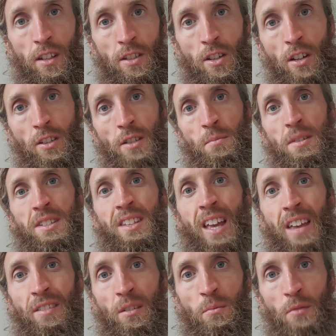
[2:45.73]
as long to be
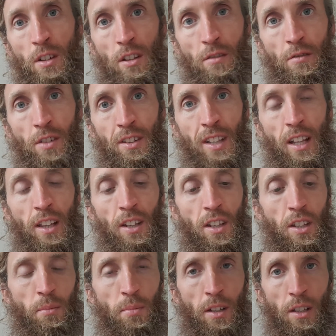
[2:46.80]
saving my vitality
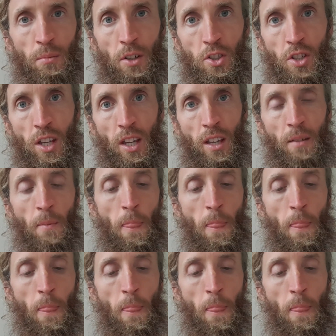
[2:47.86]
to build my Jing.